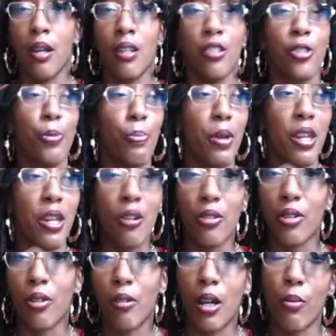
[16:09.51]
Spitting on
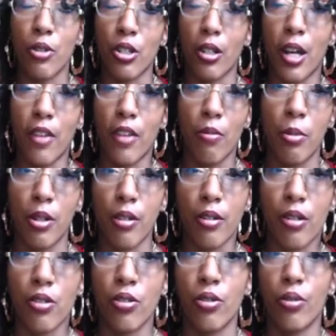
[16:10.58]
the ground, which a lot of
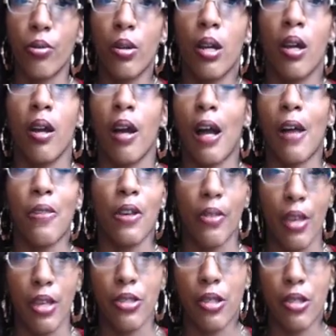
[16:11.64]
Americans do. I think
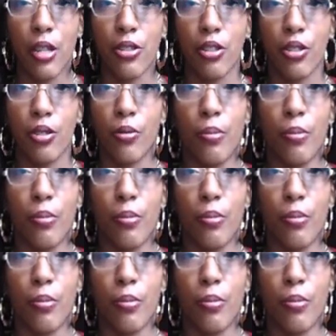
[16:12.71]
that's nasty too.